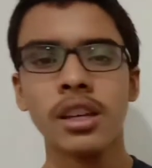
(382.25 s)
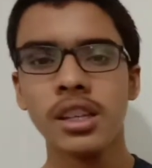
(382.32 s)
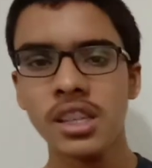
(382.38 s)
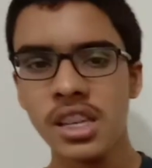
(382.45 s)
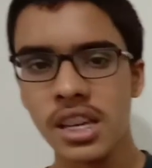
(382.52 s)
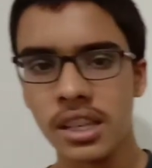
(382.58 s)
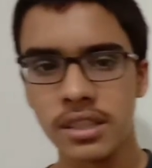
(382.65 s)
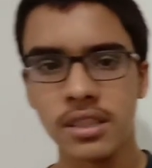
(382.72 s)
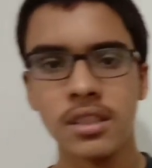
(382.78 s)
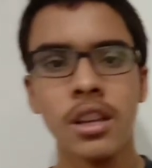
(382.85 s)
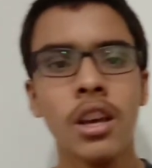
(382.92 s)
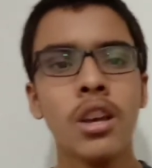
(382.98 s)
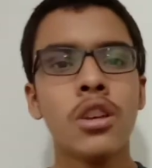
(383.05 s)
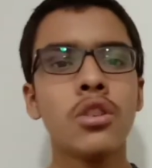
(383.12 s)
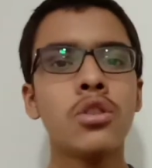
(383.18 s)
Yes.
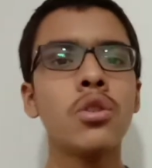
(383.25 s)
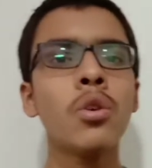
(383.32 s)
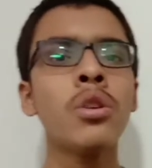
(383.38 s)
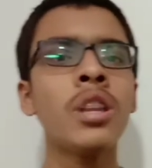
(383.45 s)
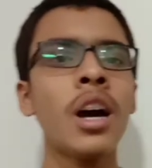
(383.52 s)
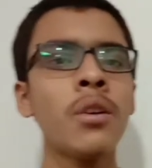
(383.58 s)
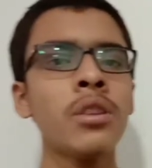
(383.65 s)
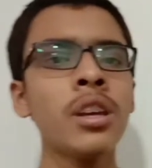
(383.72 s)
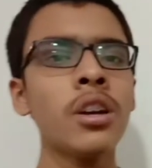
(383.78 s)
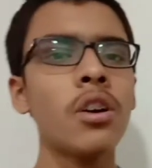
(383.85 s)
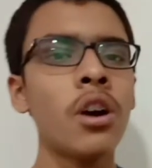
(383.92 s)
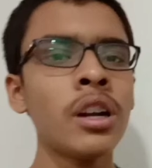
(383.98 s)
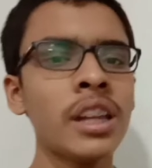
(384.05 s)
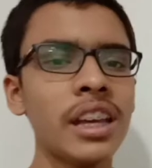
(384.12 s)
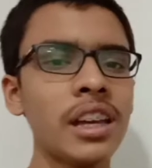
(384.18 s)
So now they
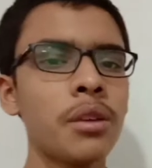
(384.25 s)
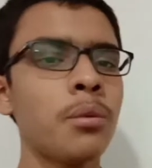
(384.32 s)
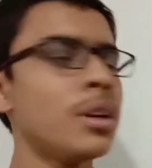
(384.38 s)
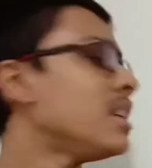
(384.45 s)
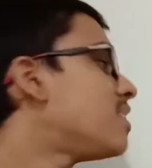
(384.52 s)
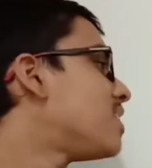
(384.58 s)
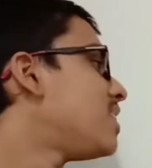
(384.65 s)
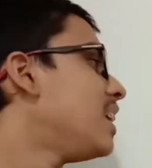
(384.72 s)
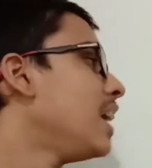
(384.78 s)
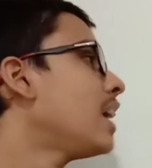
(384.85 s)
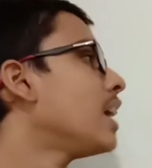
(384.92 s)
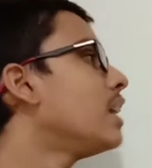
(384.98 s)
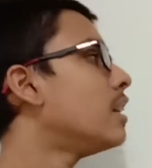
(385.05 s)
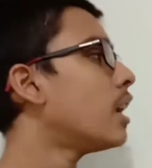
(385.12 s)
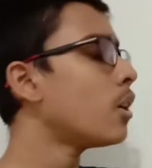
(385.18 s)
got equity stake
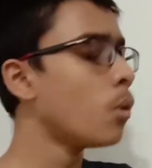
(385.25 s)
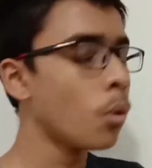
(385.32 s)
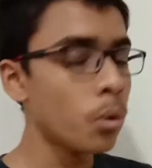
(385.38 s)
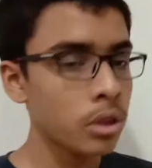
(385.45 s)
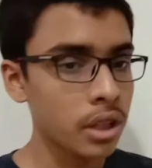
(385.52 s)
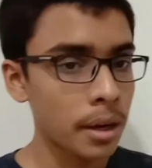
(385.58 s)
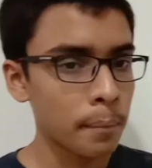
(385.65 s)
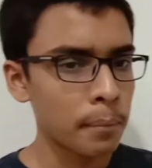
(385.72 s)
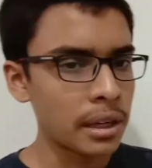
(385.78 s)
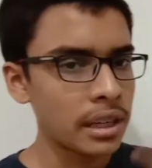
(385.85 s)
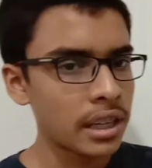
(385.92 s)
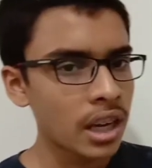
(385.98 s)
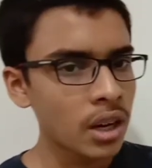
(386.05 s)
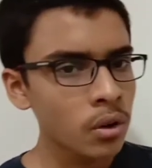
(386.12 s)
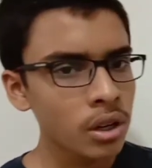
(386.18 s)
in their own company.
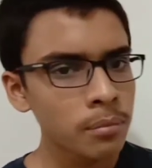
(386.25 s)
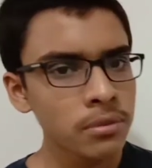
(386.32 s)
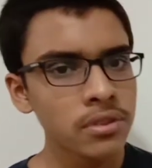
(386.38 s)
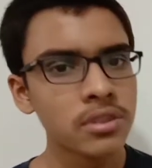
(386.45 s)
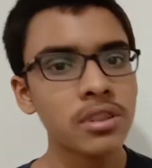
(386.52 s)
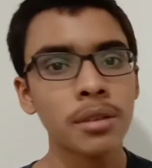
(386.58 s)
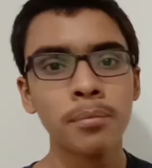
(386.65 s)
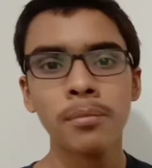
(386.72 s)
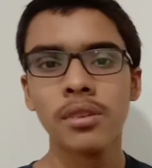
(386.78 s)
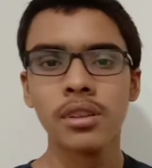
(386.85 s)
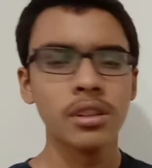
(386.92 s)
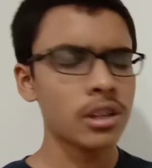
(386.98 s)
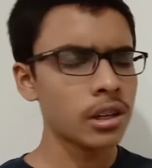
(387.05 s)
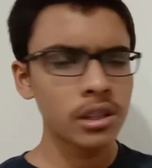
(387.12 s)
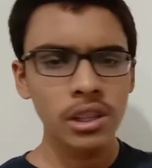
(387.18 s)
Now comes the
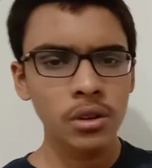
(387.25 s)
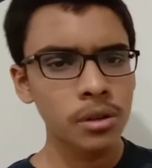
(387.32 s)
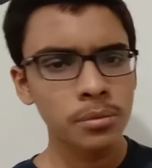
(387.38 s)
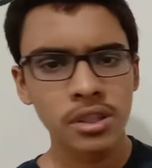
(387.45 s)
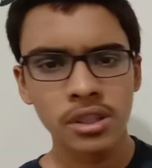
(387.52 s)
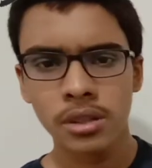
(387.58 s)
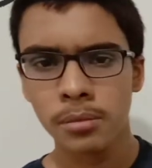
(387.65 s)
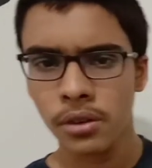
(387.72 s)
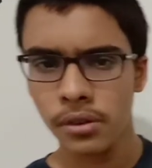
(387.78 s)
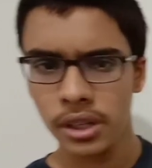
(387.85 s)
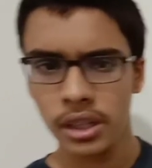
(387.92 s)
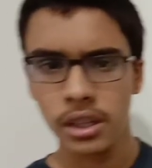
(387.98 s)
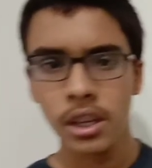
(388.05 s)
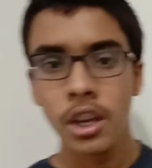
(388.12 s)
term equity.